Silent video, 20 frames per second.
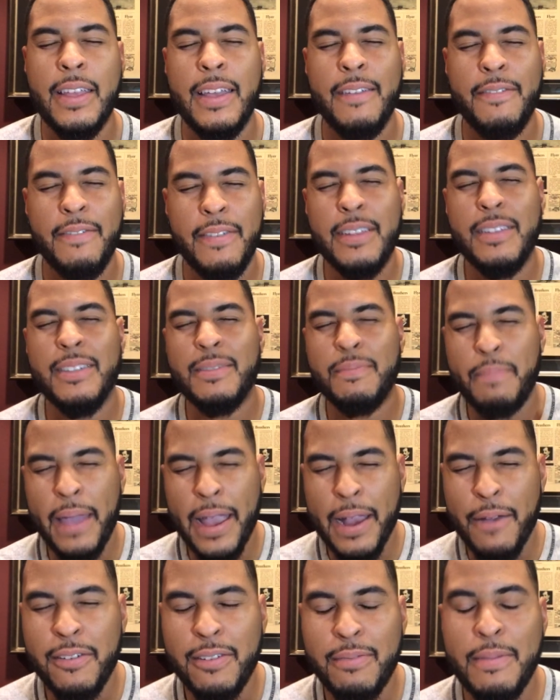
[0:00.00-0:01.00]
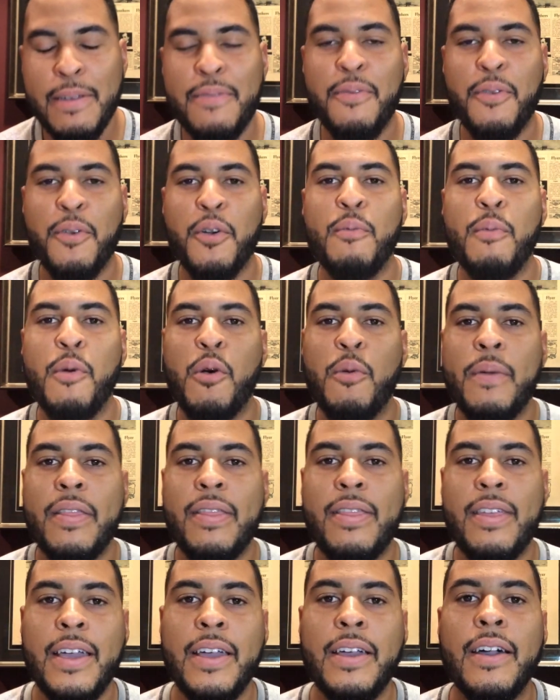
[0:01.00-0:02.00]
if you just bear with me for a moment,
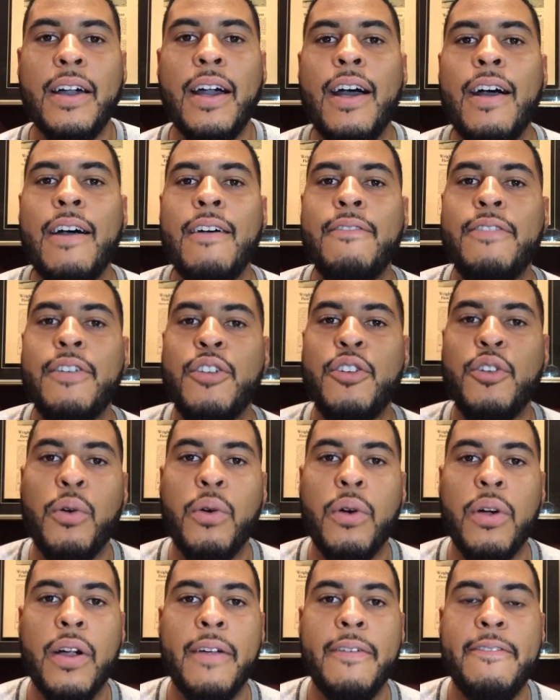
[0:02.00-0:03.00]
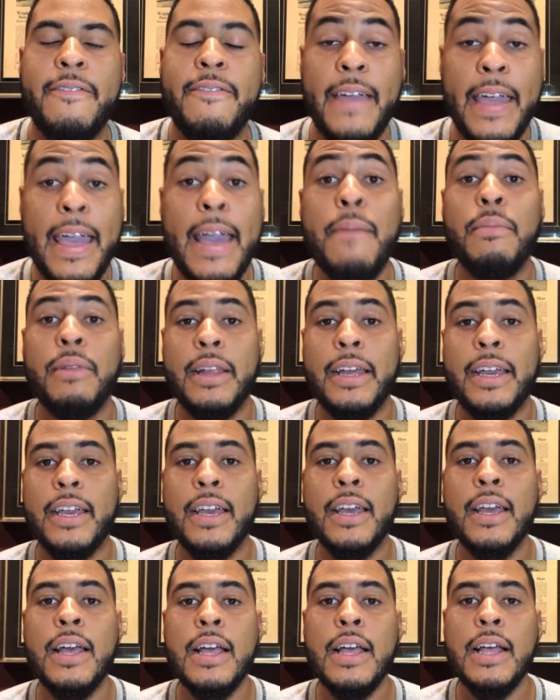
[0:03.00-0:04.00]
think of your
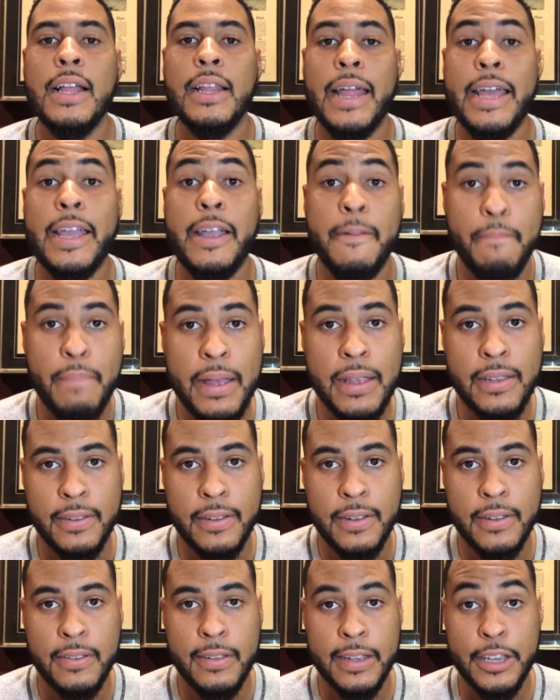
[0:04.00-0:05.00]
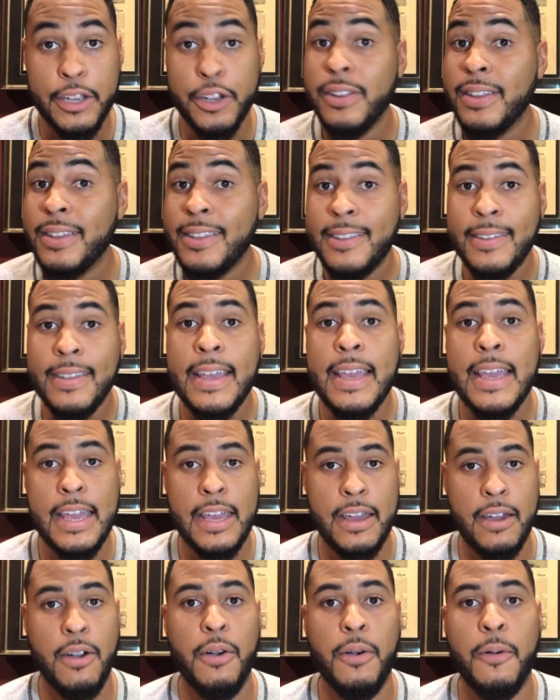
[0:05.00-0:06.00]
family like your business, like you're the
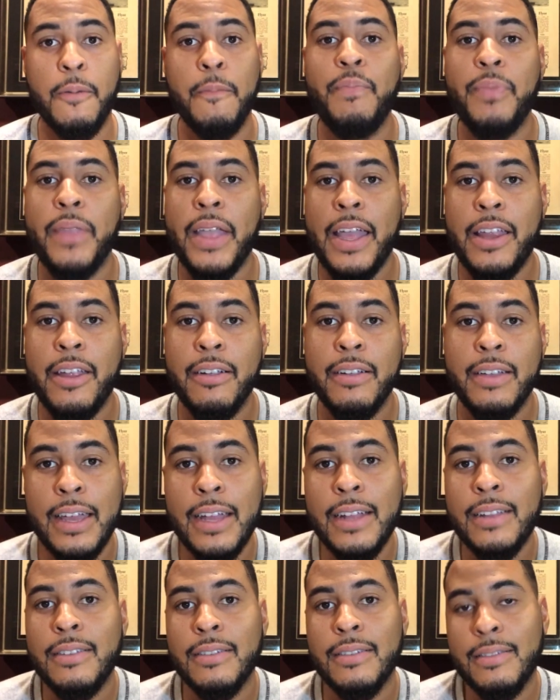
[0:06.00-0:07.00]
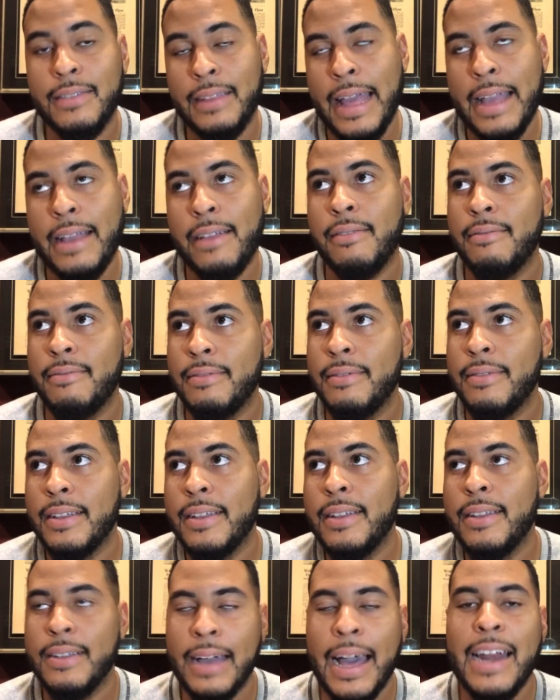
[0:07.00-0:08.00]
CEO and your kids are like
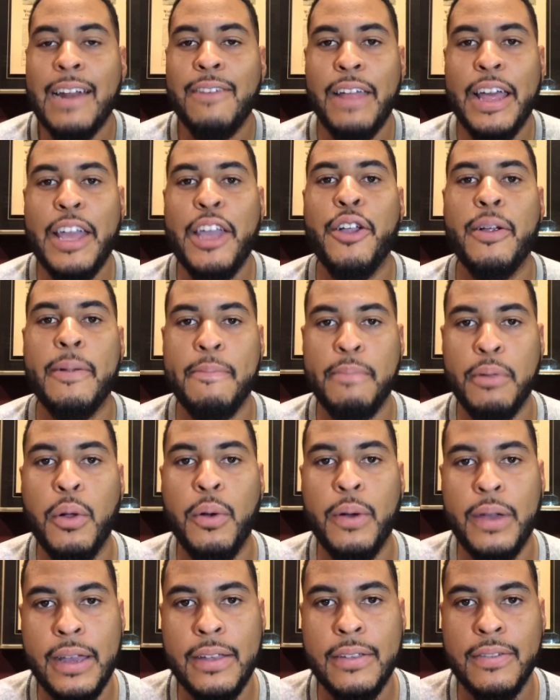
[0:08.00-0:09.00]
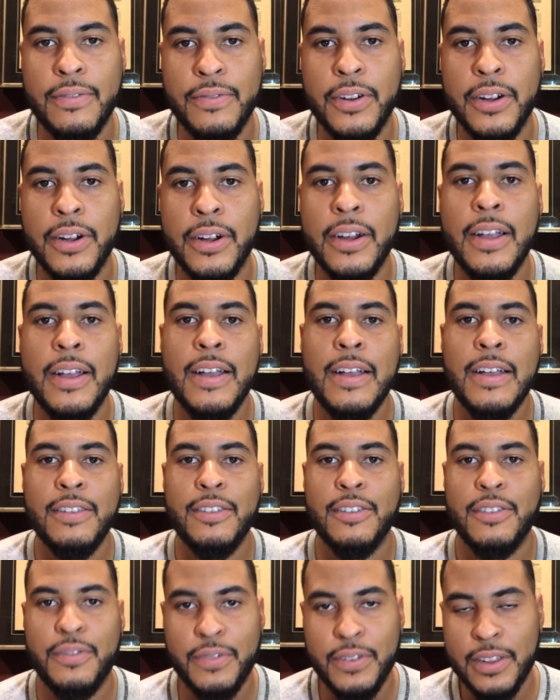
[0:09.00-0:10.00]
kind of like your employees for
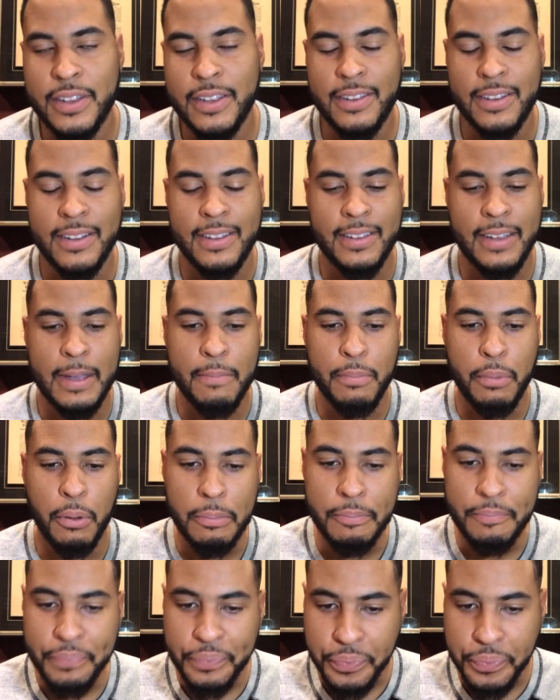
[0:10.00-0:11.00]
this example.